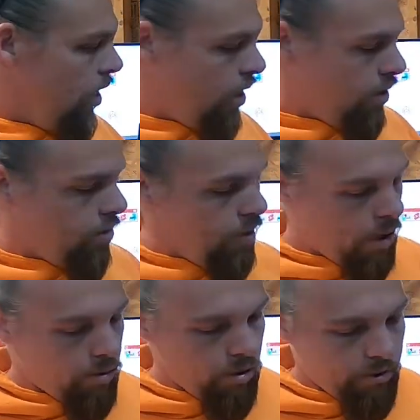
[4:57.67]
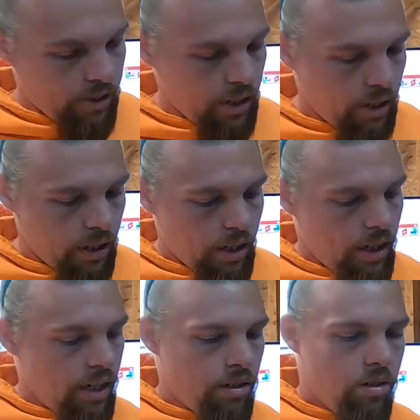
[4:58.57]
to be able to fit
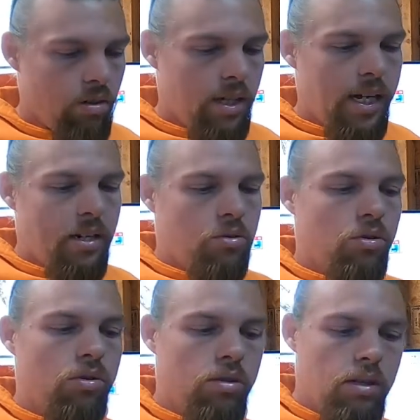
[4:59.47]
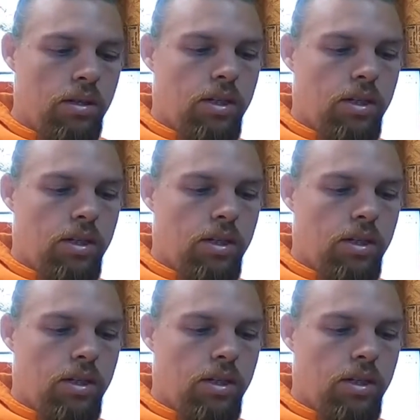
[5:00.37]
into the actual